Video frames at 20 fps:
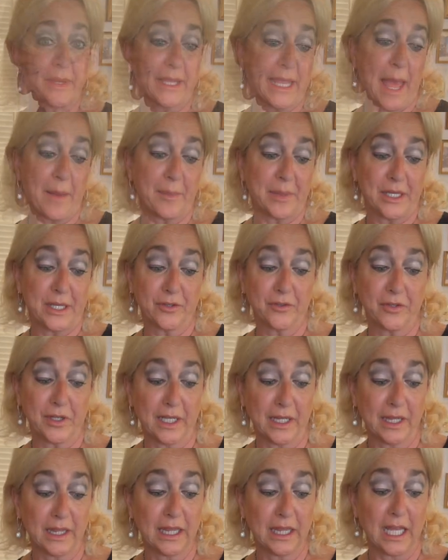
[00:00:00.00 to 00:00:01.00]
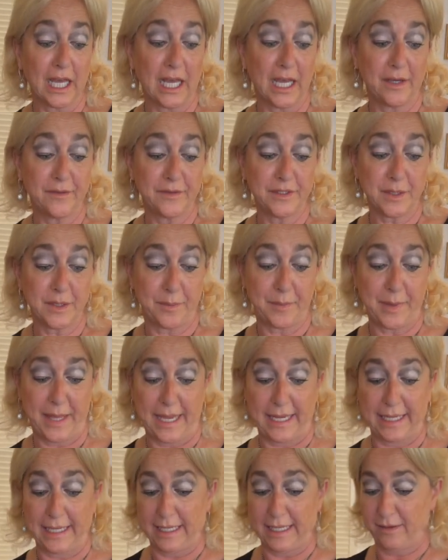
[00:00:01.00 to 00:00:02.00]
Caponigri loved bay
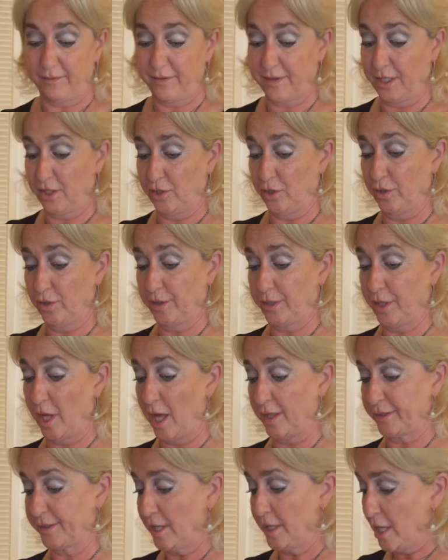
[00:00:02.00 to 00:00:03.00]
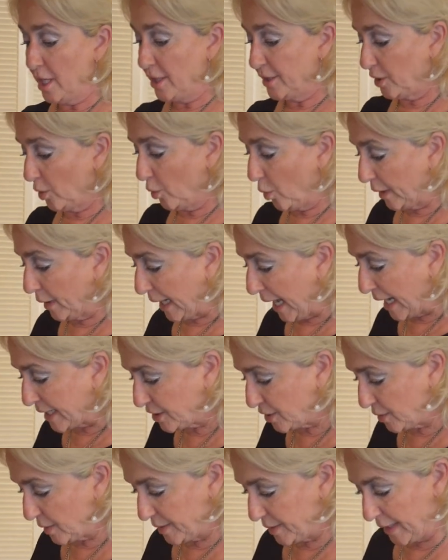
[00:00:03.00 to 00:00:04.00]
leaves in her sauce. So what I
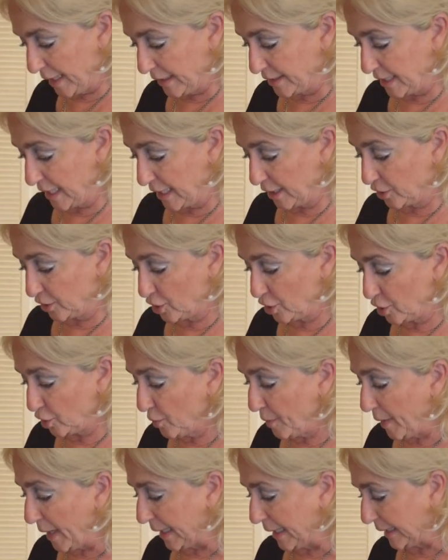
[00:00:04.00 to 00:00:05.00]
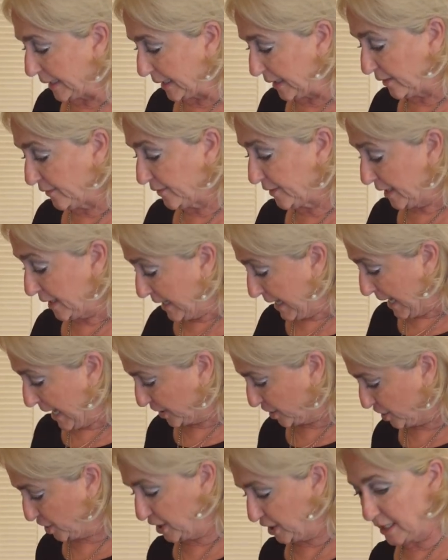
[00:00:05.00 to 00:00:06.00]
do is I take 2 bay leaves, as
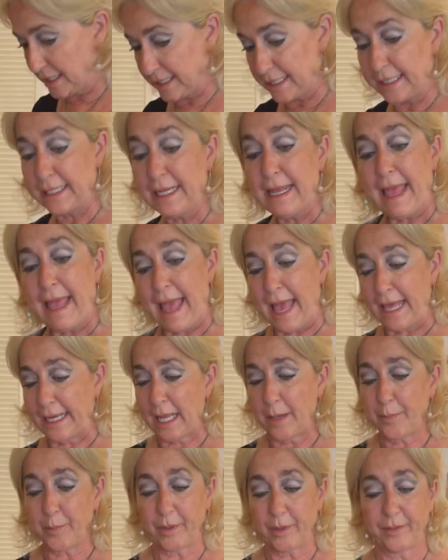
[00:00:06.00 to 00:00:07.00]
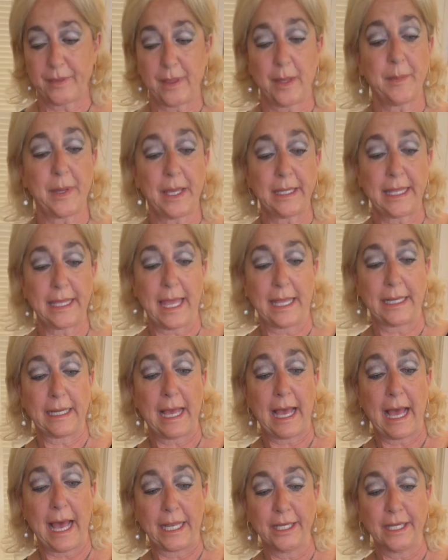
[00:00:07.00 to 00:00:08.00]
she did, and I put them, again,
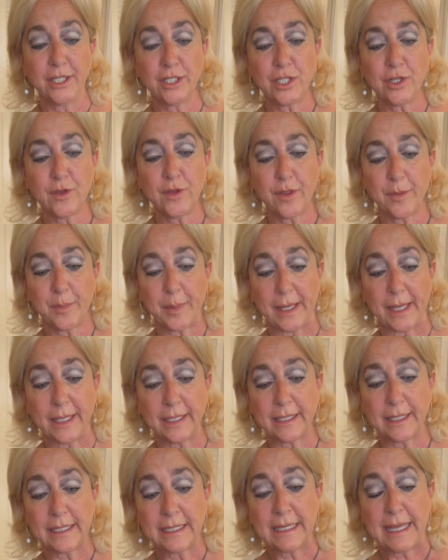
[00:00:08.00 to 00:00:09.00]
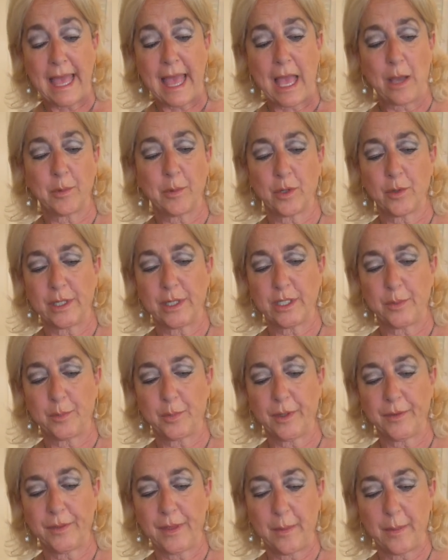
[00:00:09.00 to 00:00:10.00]
on a toothpick, and we're going to
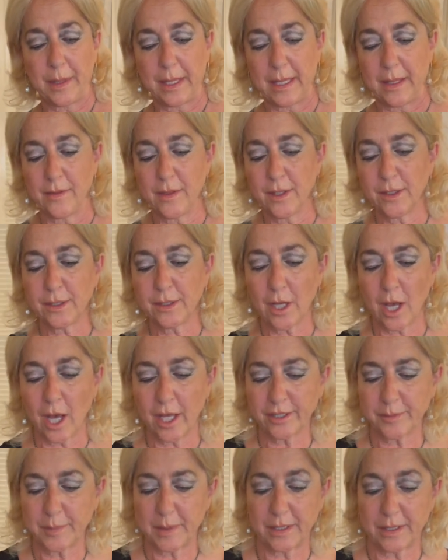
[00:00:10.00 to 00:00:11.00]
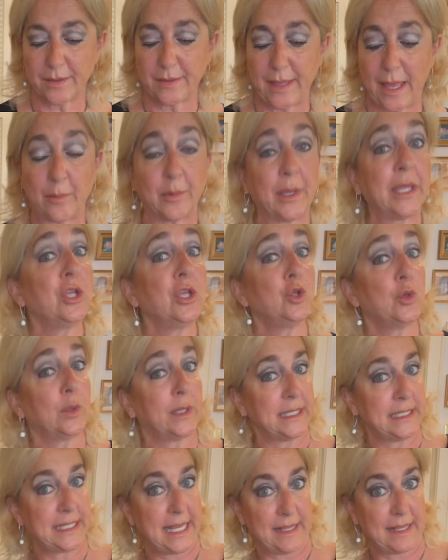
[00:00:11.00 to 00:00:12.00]
put them in the sauce because that way you can
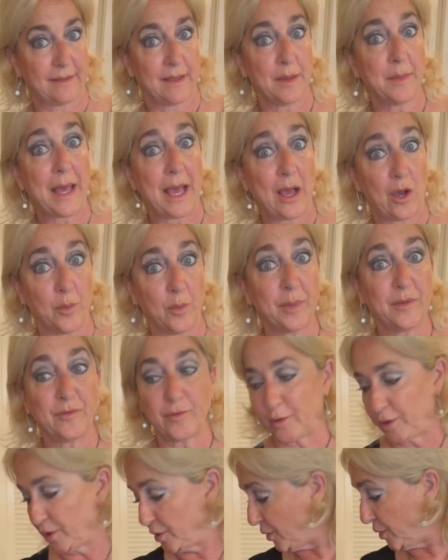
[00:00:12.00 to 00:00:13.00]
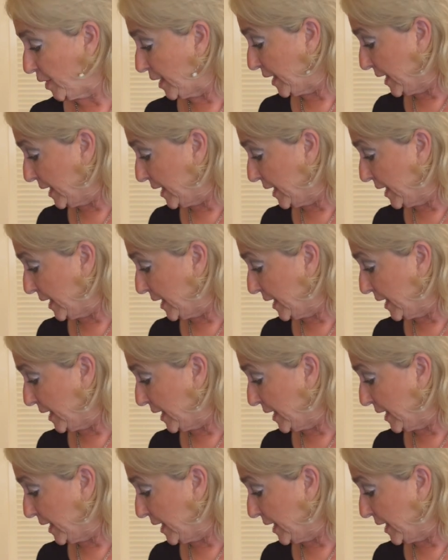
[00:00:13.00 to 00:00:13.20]
take them out before you